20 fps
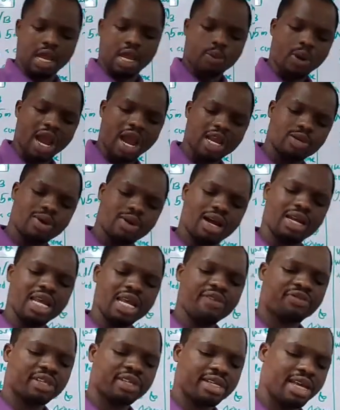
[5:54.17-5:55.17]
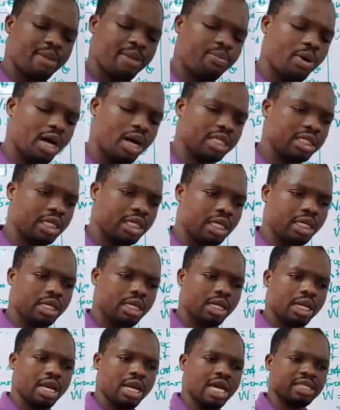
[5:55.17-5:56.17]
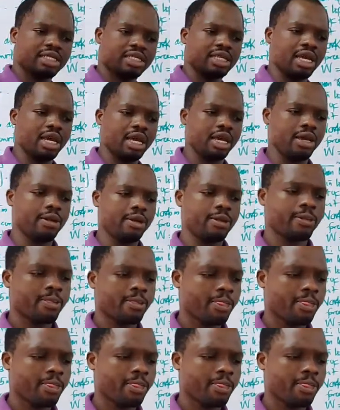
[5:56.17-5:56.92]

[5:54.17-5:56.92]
When you are lifting a body, let's say